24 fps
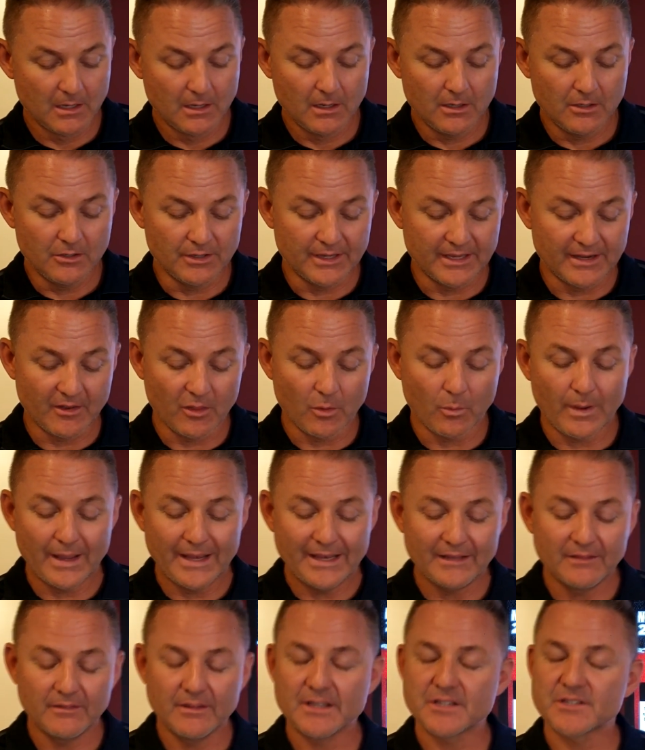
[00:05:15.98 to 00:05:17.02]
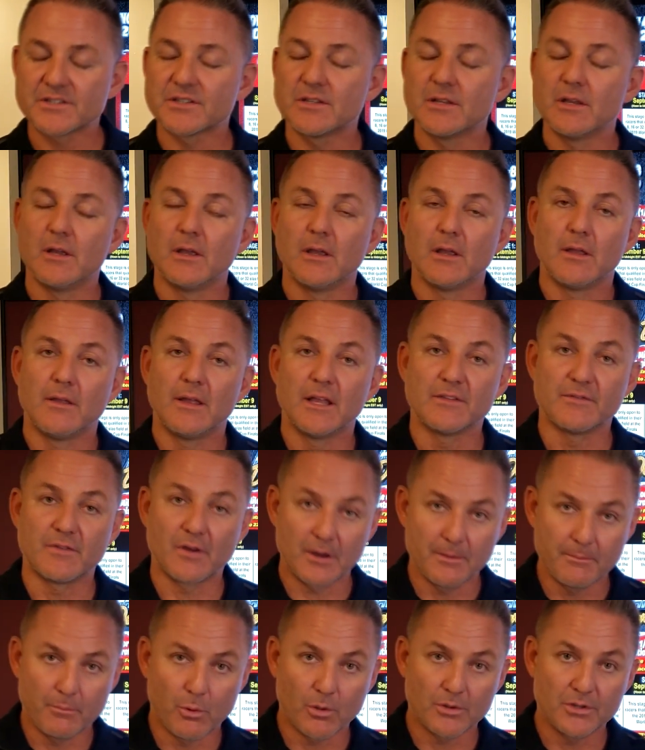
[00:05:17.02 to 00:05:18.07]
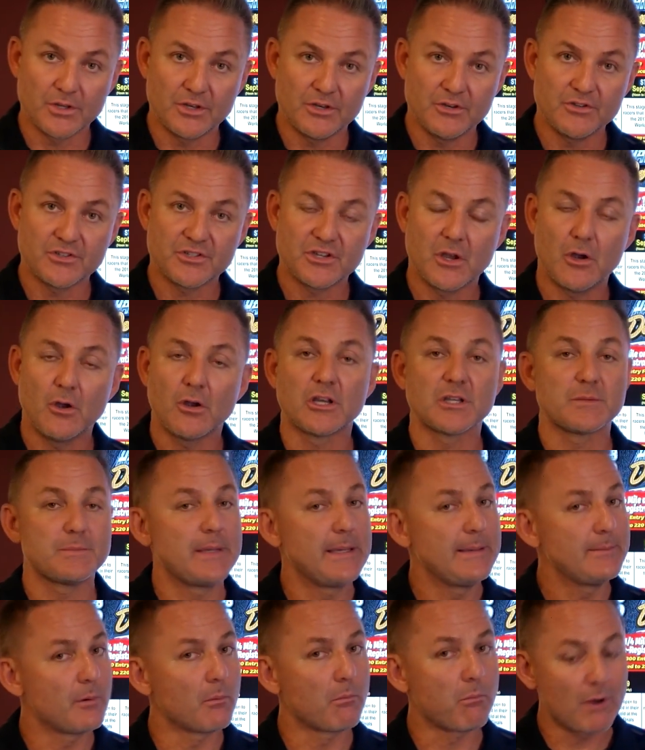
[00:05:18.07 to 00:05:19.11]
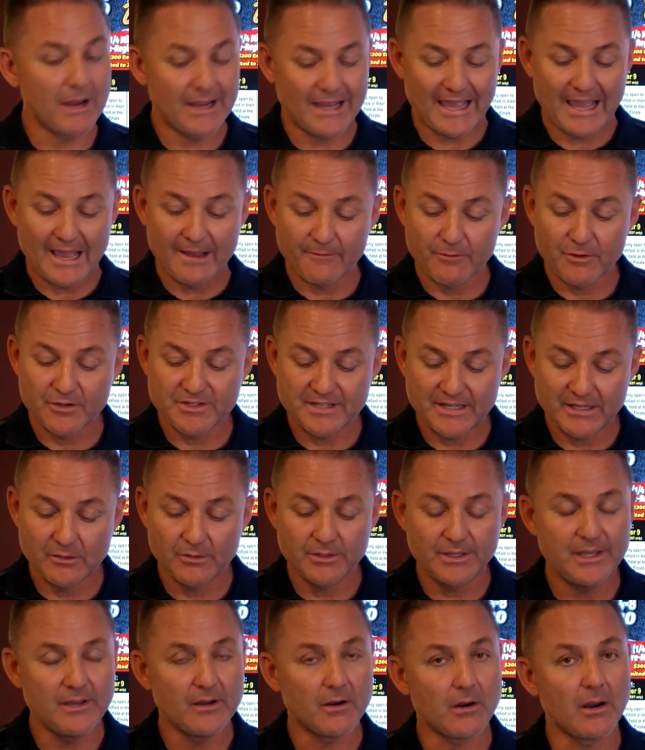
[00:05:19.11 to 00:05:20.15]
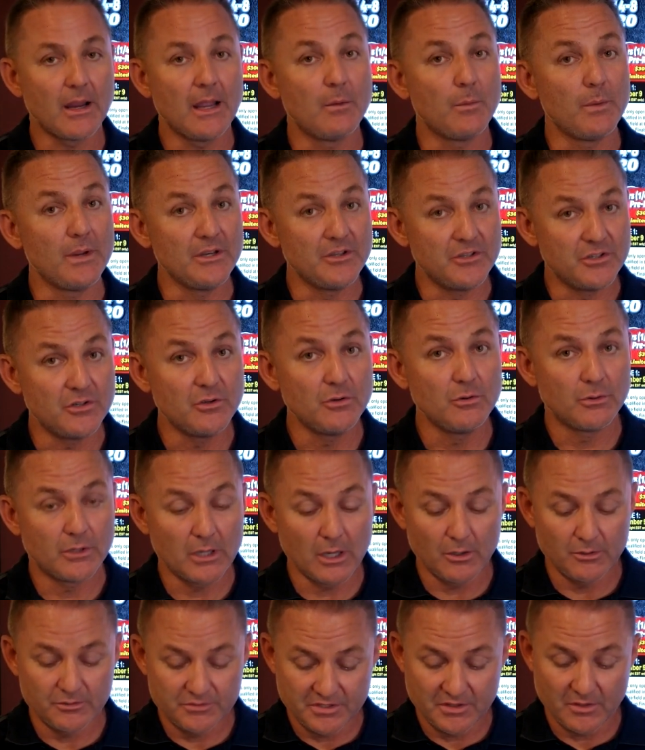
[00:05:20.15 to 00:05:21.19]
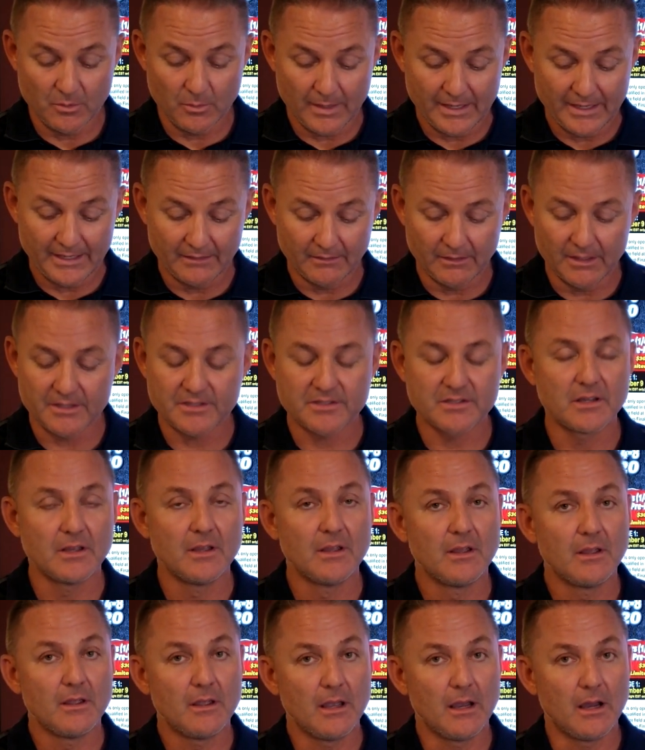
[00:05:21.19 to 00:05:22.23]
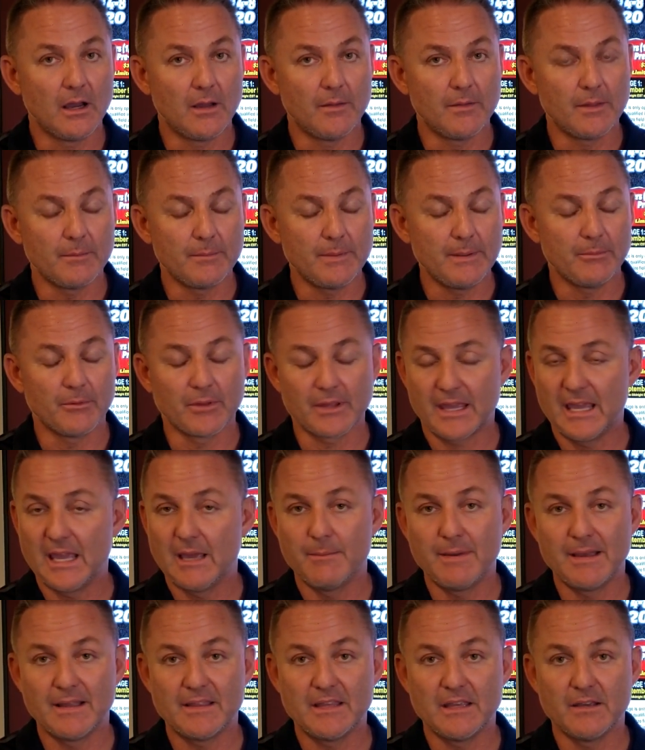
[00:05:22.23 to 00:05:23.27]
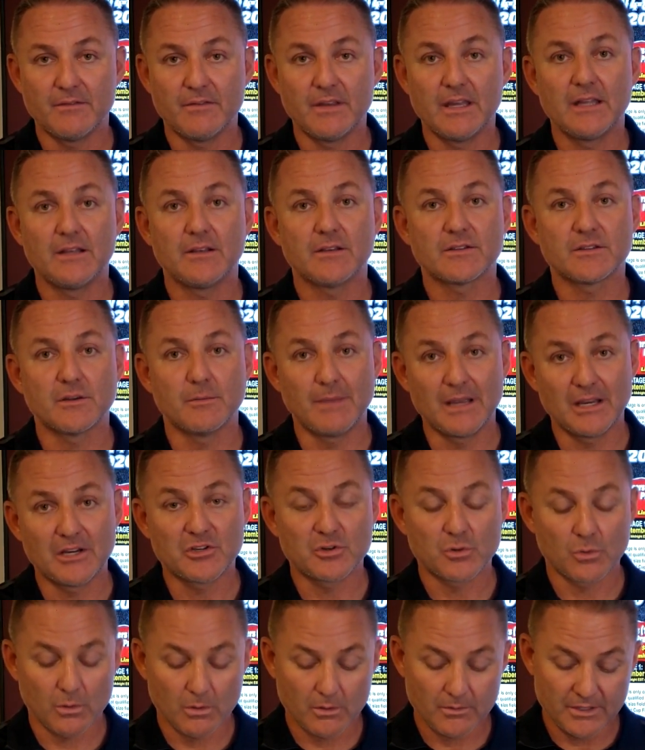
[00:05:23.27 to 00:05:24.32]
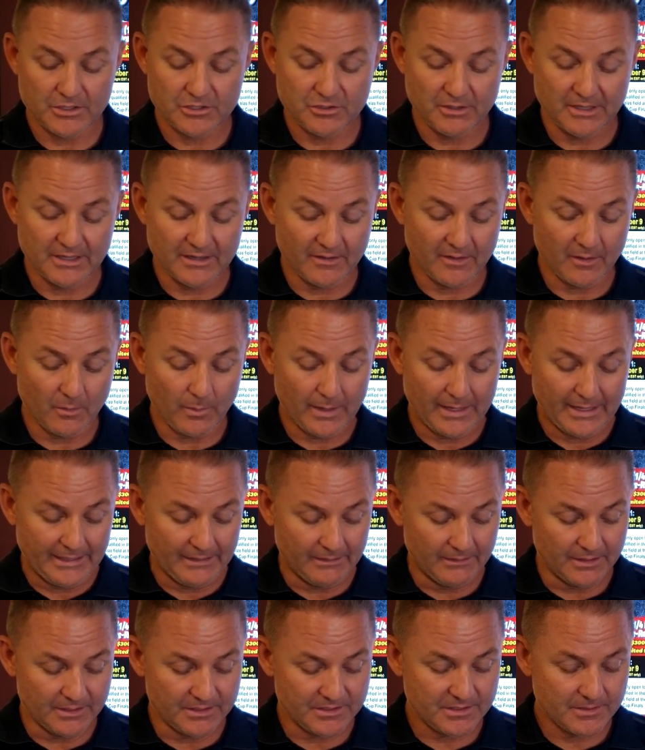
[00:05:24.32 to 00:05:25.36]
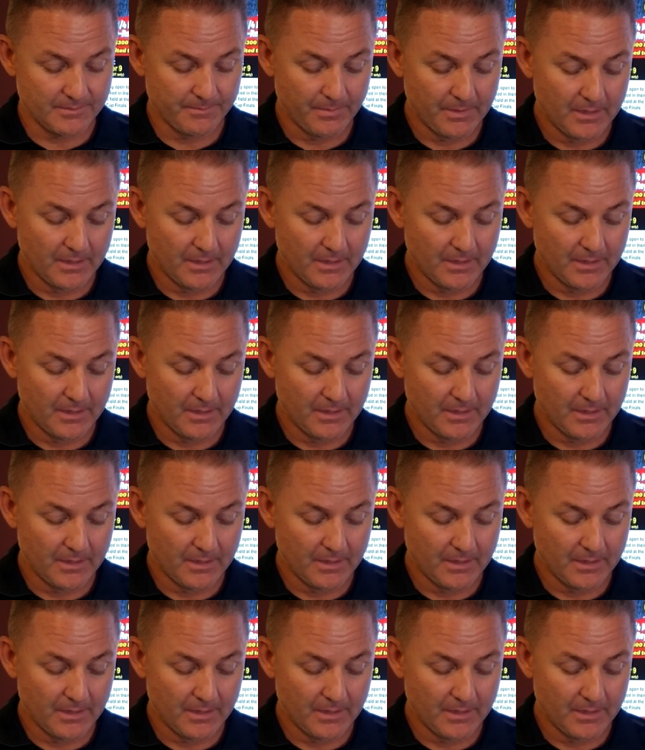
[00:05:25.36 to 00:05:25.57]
You get on the waiting list. It's very important to do so because people break every single year, and we do go to the waiting list. That people that can't make the event, so make sure that you get on that waiting list.